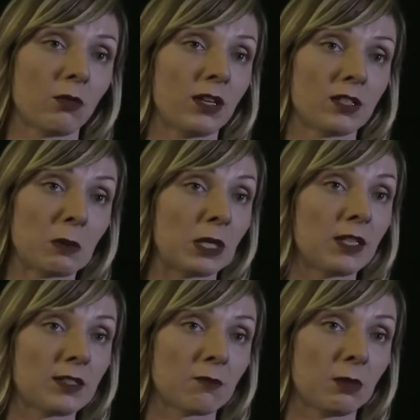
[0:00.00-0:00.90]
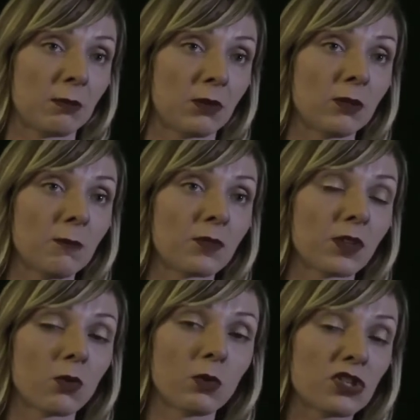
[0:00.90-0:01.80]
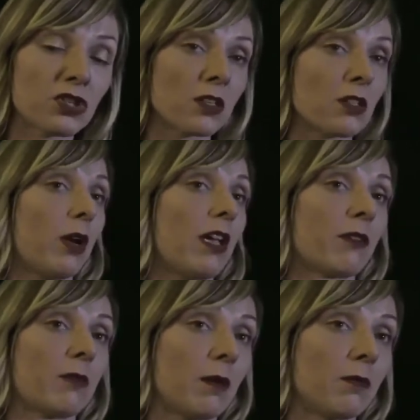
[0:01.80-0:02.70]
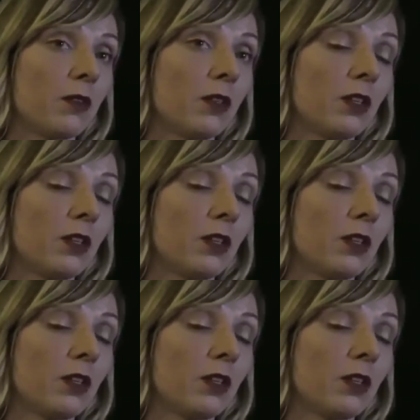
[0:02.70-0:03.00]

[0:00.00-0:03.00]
that we experience as people. We shunt away from them.